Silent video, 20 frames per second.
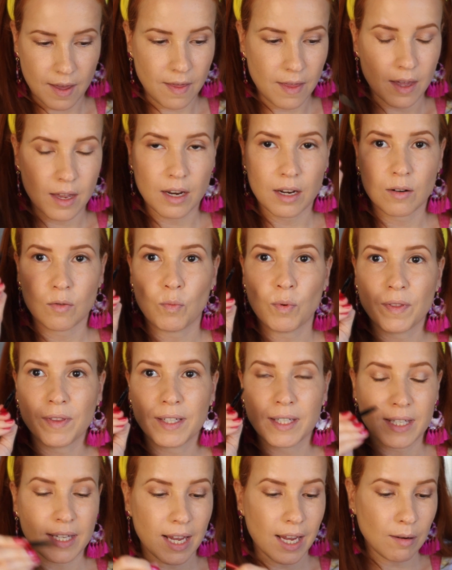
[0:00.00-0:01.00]
And then with
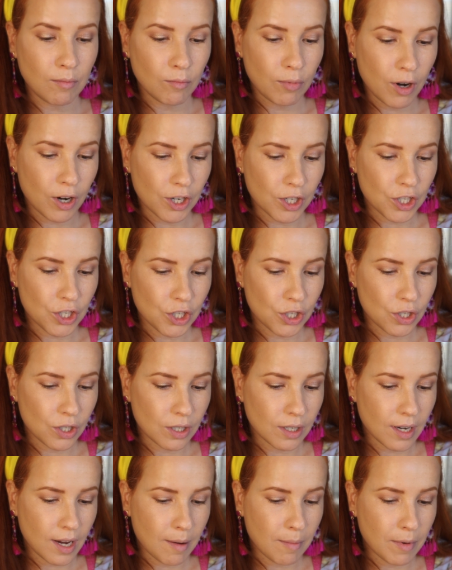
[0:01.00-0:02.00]
the same
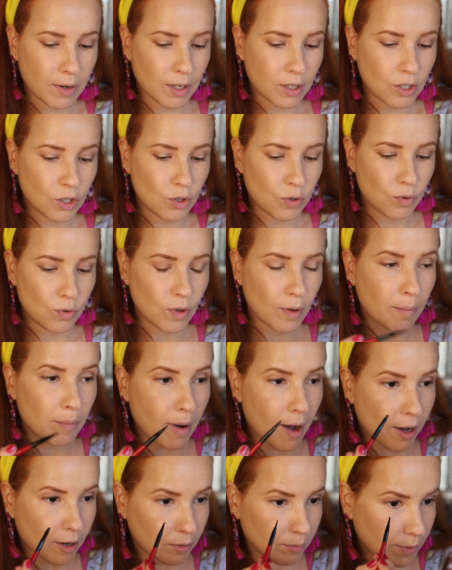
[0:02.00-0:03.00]
brush, I'm gonna do the
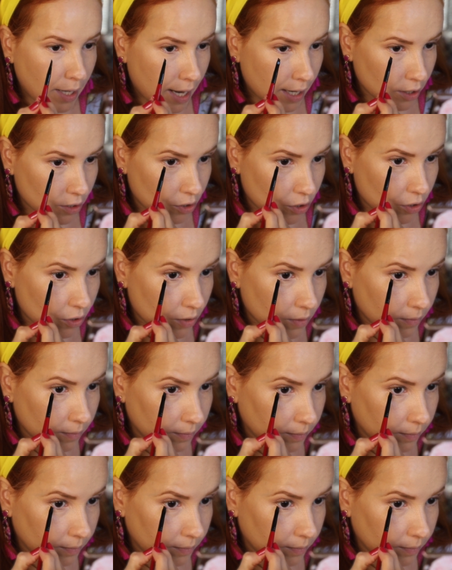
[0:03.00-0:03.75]
bottom lash.